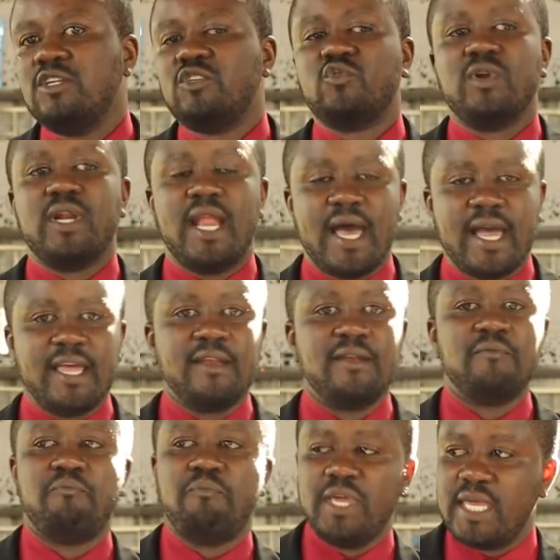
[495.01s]
to
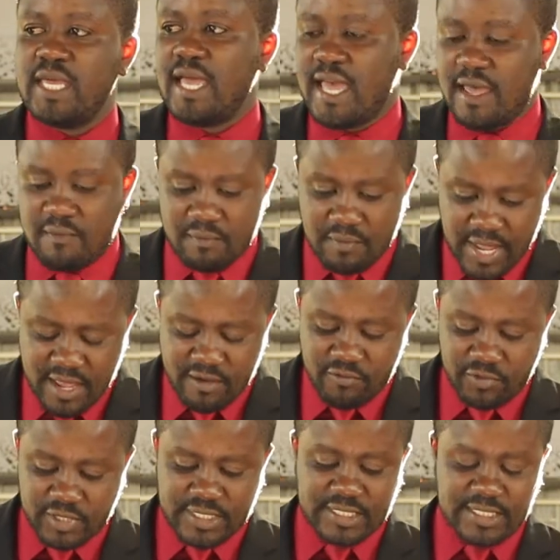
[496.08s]
9 p.m.
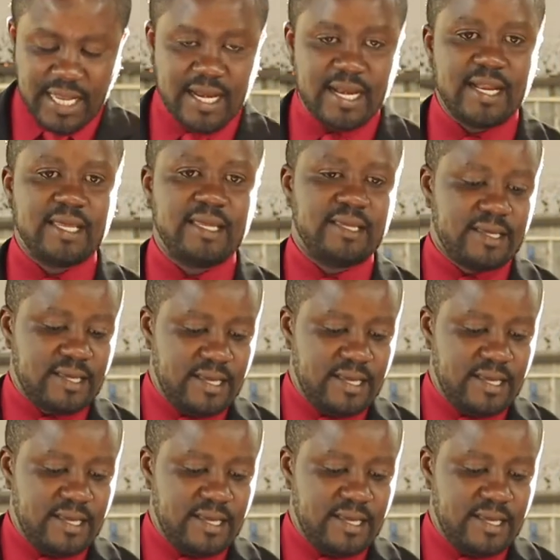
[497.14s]
Every Sunday.